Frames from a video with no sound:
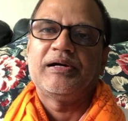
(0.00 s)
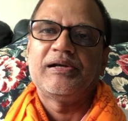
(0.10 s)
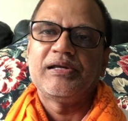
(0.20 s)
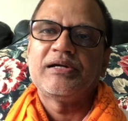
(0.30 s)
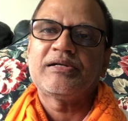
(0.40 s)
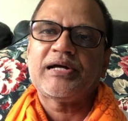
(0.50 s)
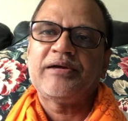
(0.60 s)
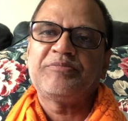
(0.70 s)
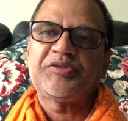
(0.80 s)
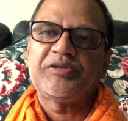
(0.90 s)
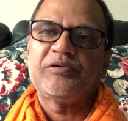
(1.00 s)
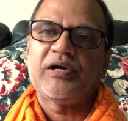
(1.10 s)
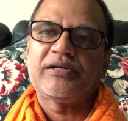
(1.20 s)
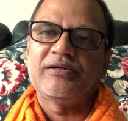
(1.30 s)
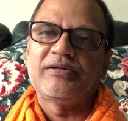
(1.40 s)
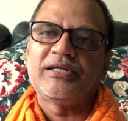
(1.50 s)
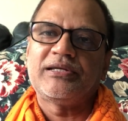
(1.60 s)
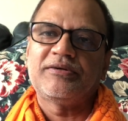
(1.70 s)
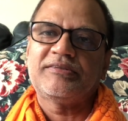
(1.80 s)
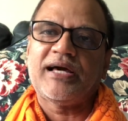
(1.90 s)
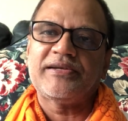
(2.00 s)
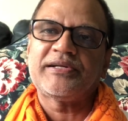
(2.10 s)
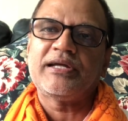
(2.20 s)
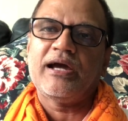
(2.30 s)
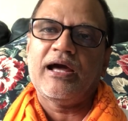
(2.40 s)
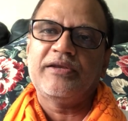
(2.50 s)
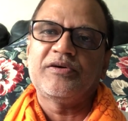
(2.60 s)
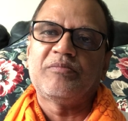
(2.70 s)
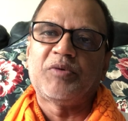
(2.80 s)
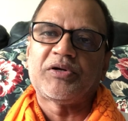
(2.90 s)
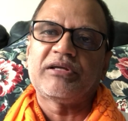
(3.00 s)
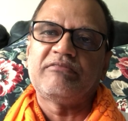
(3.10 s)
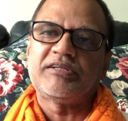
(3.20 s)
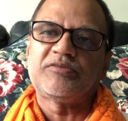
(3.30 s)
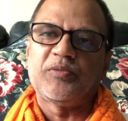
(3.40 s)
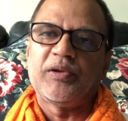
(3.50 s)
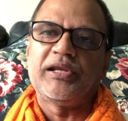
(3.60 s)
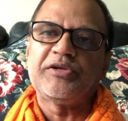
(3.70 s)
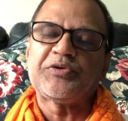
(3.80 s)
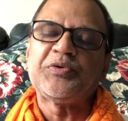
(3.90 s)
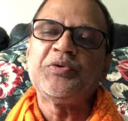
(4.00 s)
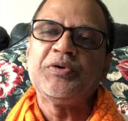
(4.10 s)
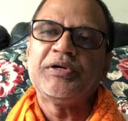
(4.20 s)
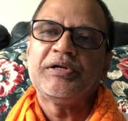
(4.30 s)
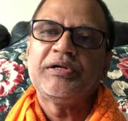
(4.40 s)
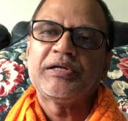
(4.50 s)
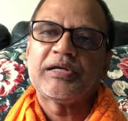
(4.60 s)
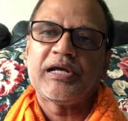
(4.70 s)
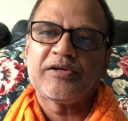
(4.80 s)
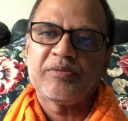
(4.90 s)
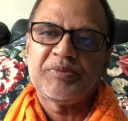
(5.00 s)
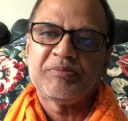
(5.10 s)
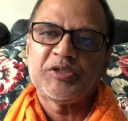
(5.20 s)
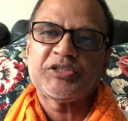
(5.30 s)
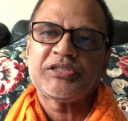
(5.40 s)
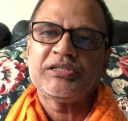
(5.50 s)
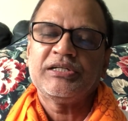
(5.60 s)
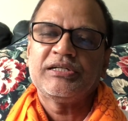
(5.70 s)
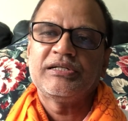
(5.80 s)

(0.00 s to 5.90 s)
Earlier times, you are earning your salary and your motive is only to get a promotion,